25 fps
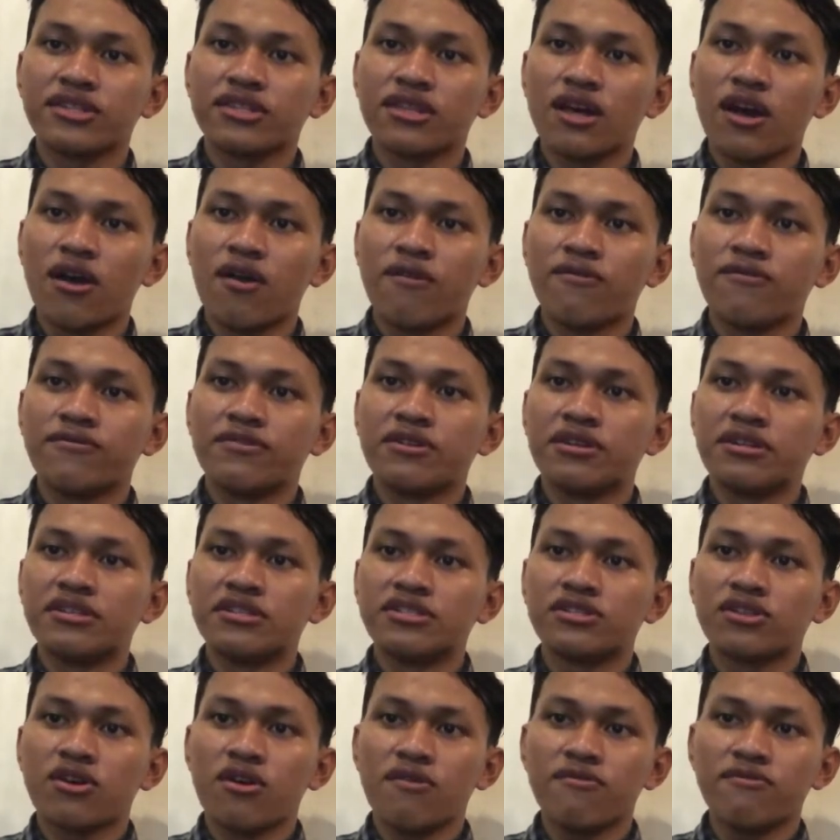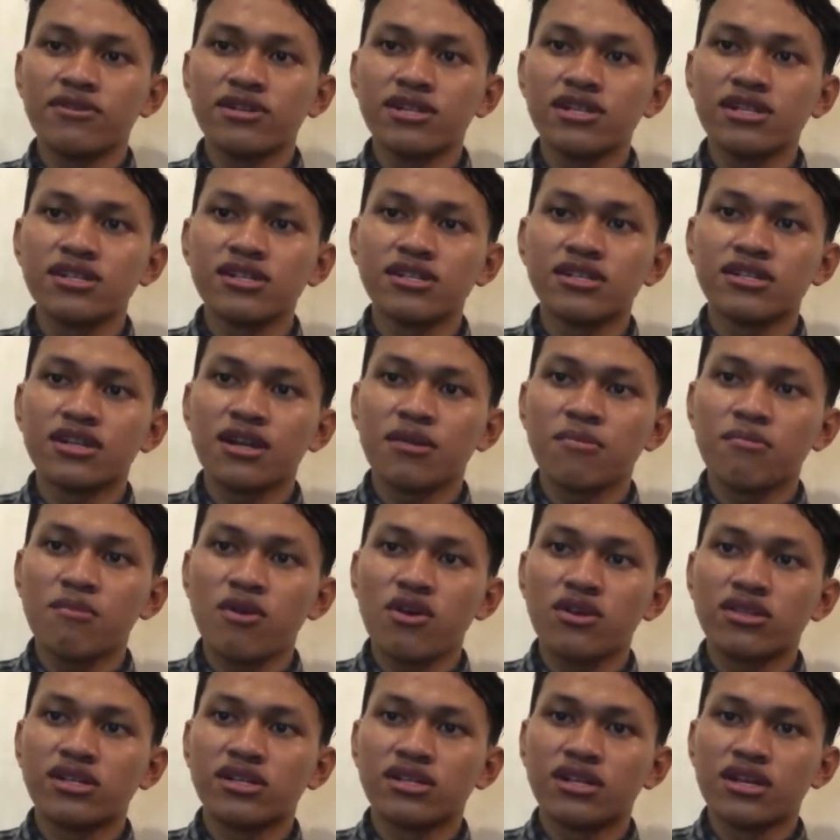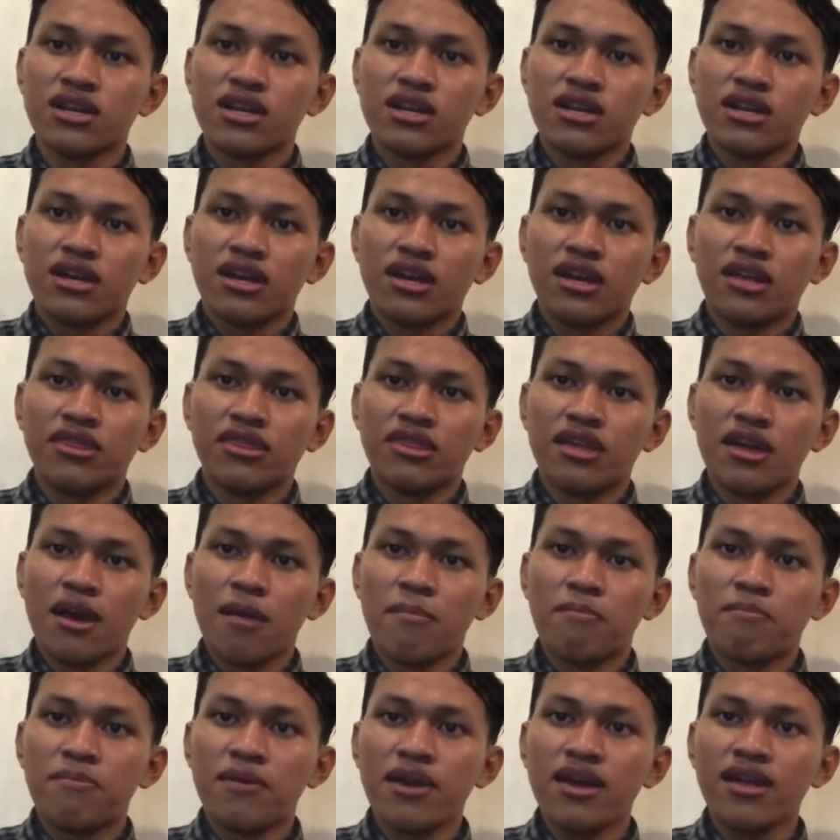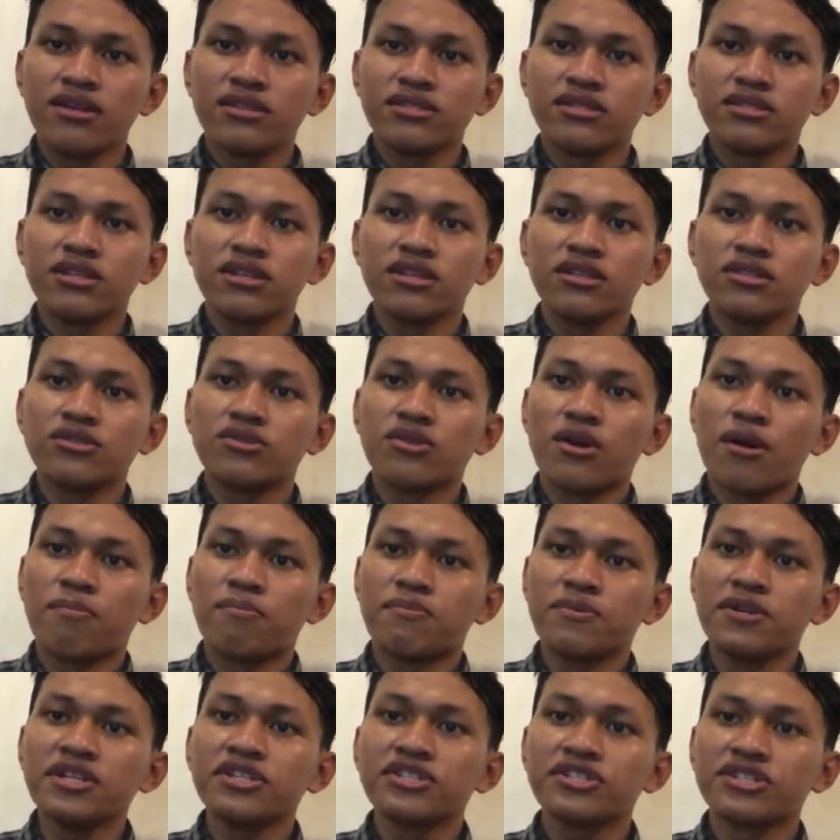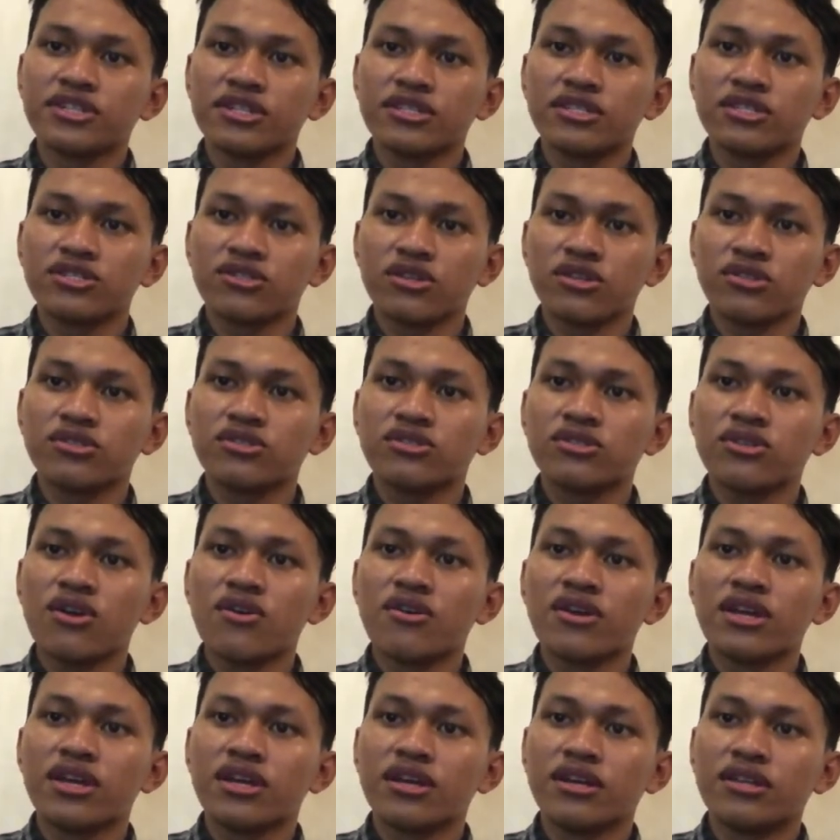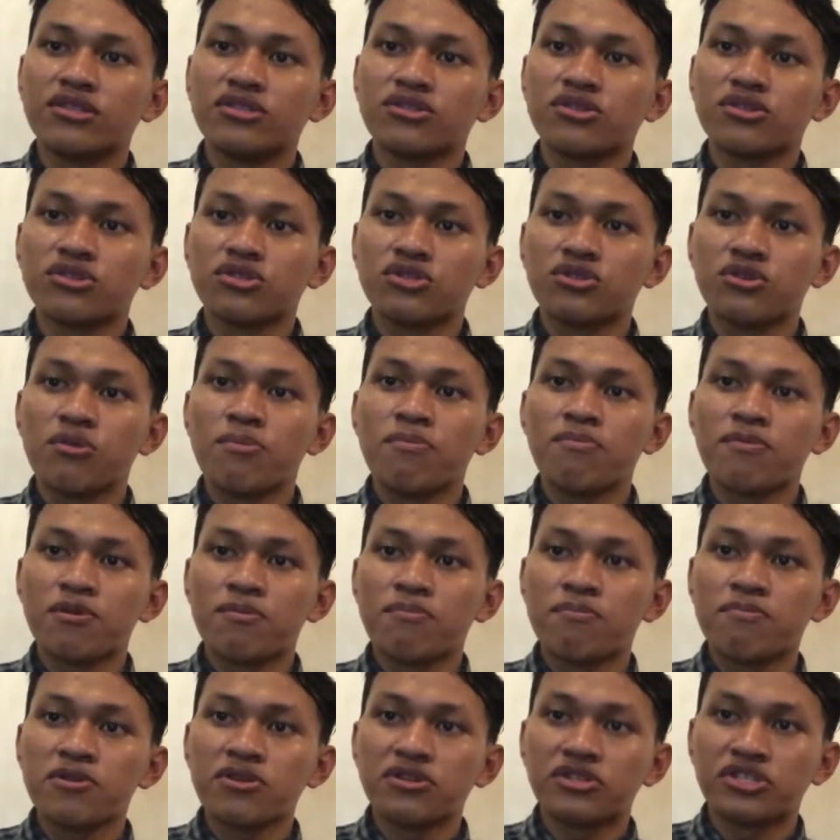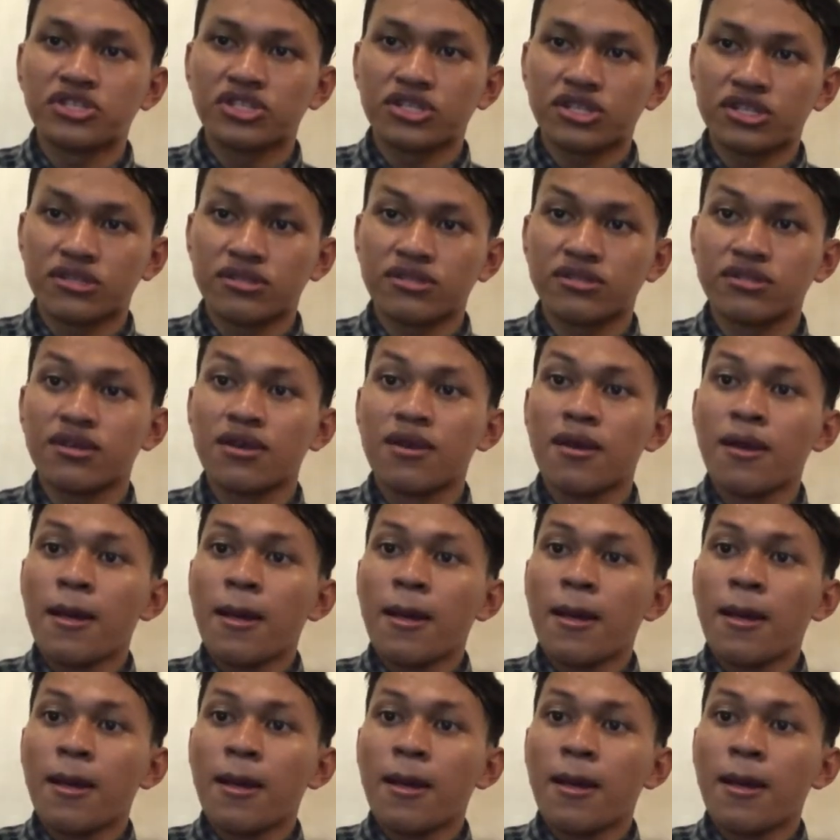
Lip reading: of the discovery learning model in the ability to appreciate short story into two purposes.